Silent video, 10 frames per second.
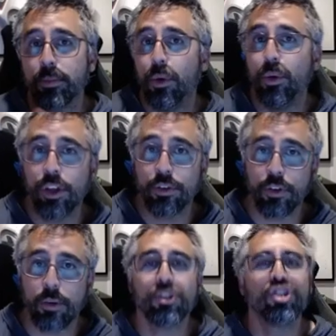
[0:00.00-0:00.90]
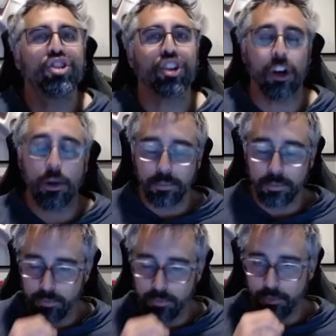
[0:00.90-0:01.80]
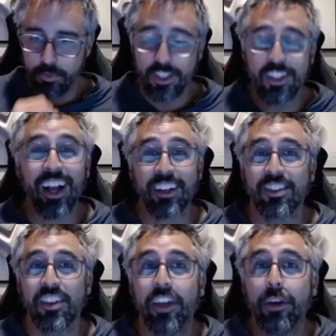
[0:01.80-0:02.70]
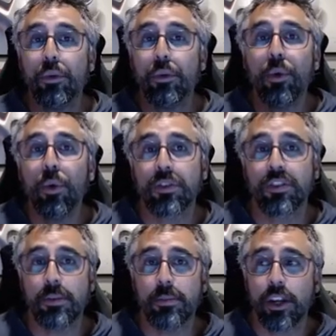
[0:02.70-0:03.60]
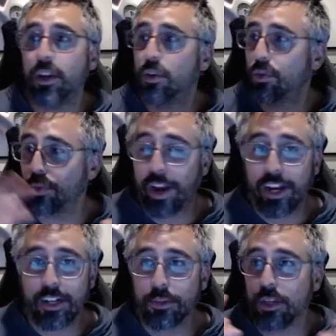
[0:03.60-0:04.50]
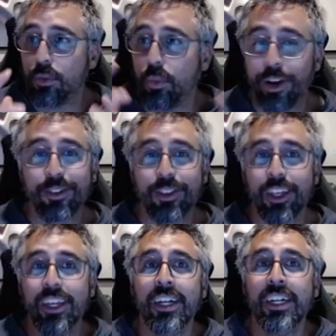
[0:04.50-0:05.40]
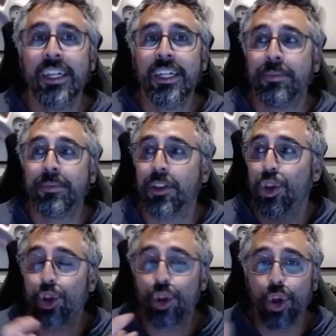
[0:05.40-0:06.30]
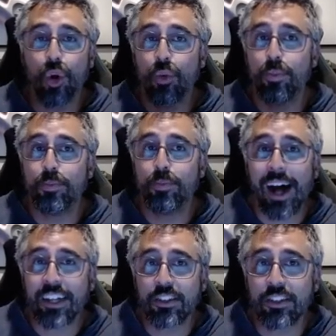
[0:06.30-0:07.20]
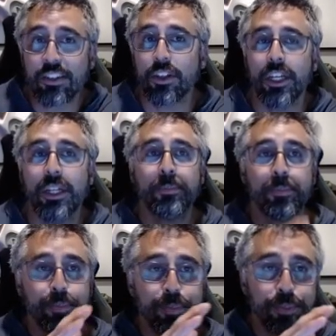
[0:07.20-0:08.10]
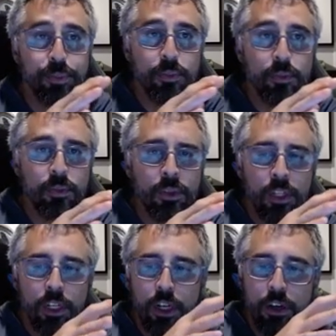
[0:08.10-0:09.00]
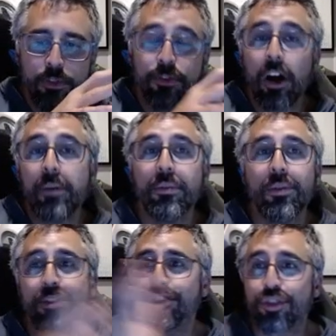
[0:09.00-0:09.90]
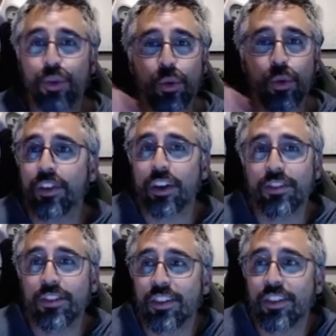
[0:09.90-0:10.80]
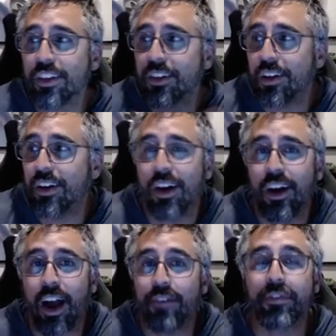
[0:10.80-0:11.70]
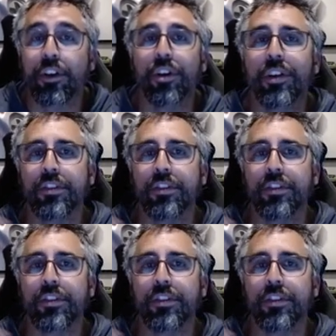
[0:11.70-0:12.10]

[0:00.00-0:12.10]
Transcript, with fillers: pulling from. Sure. Yes, they will pull somebody randomly, weirdly, low possibility from schools that are just like, I've never heard of